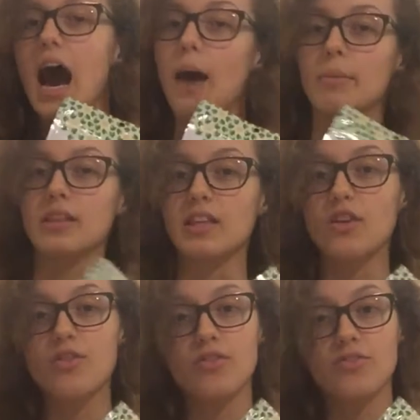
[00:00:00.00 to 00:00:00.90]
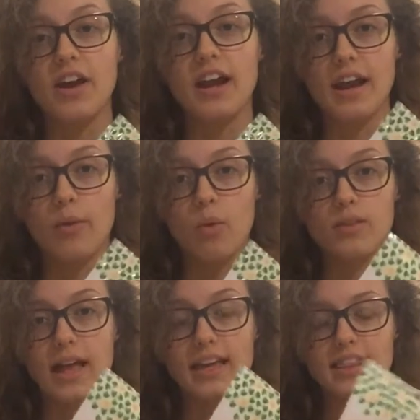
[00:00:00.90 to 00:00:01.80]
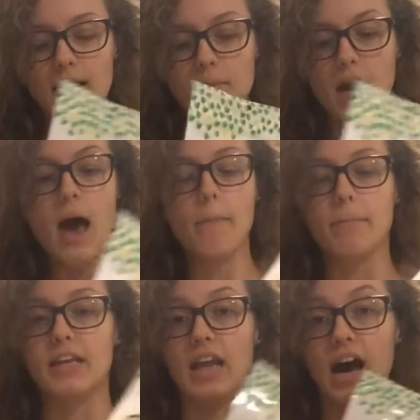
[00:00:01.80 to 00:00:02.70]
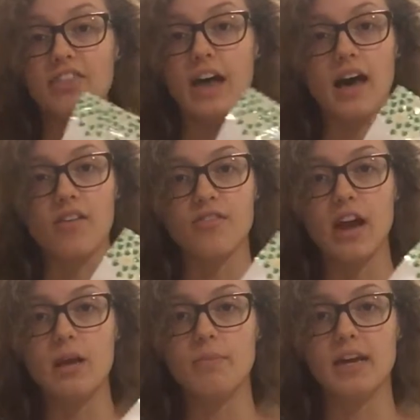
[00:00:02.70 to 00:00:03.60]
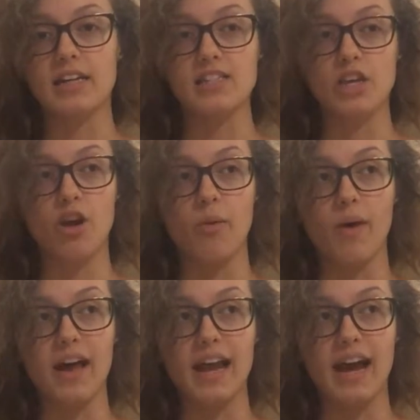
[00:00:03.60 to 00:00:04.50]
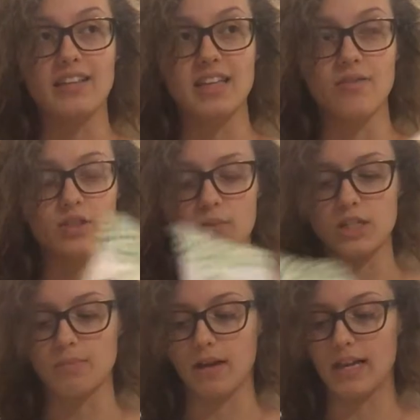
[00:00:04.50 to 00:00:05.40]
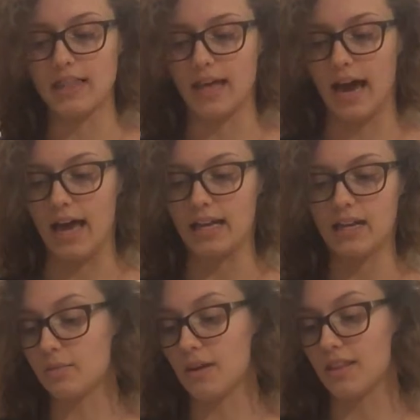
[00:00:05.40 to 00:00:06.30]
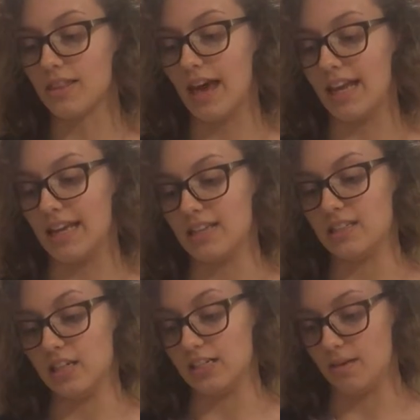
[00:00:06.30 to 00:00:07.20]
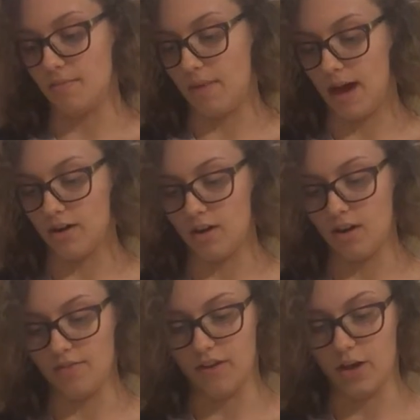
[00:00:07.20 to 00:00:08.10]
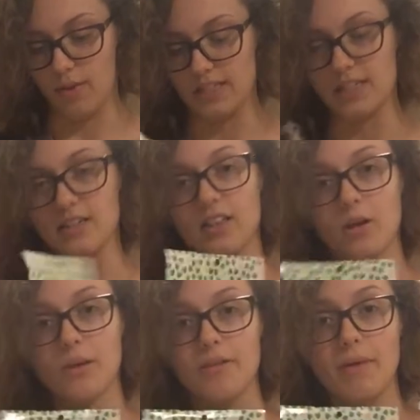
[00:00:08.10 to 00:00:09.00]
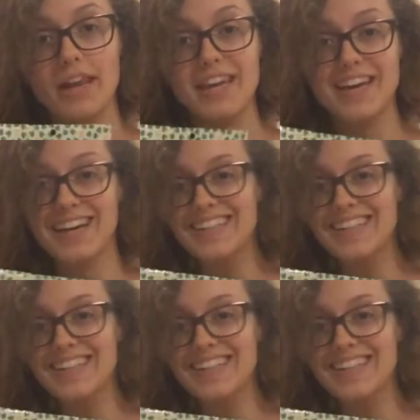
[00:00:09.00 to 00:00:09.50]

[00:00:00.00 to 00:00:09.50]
I'm a little afraid that I won't like them, but not that afraid because you know what? I saved so much money this month that it doesn't matter if I wasted a little bit of money.